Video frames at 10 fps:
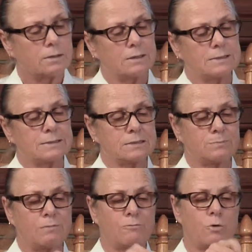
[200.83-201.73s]
is
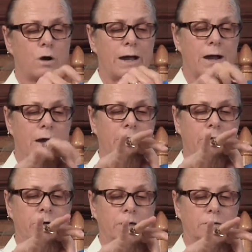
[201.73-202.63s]
before I
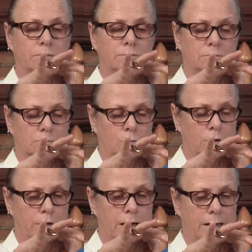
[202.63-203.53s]
iron it or
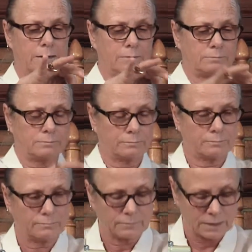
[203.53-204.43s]
cut it.
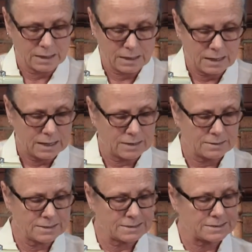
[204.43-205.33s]
And
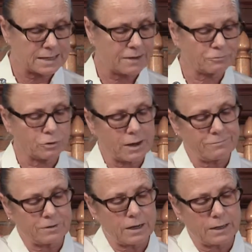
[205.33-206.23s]
this is after
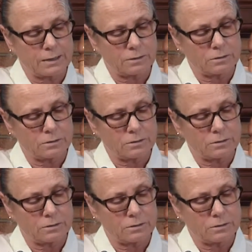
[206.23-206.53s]
I've cut it.